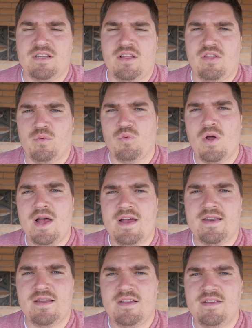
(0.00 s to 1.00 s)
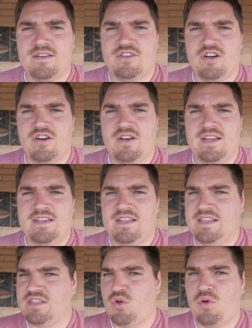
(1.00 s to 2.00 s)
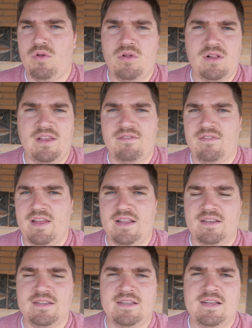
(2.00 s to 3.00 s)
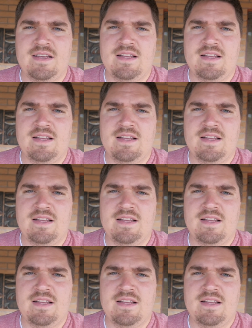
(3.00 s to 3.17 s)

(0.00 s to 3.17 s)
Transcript: run turned into this whole event